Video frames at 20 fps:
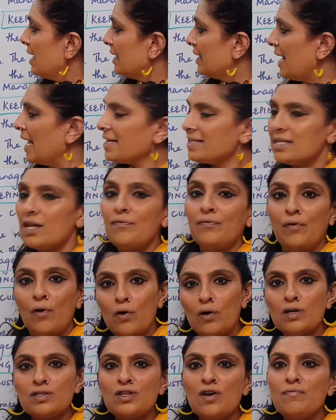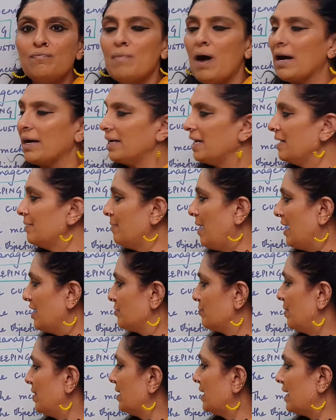Next, the focus of marketing
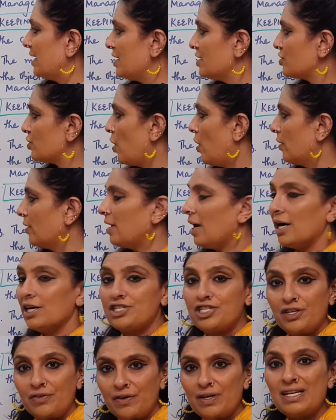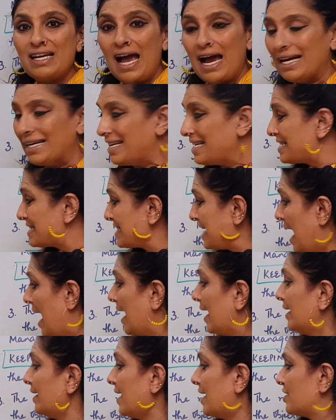management is on achieving
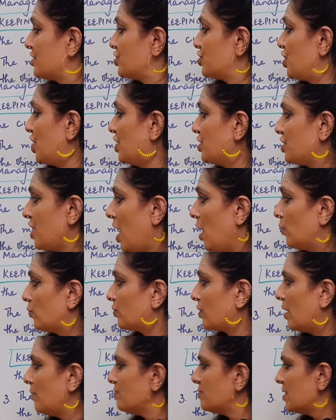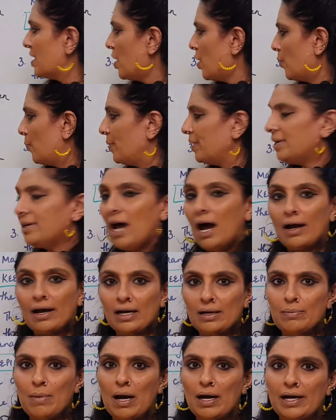desired exchange outcomes with
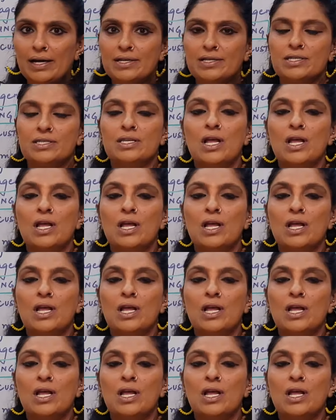target markets.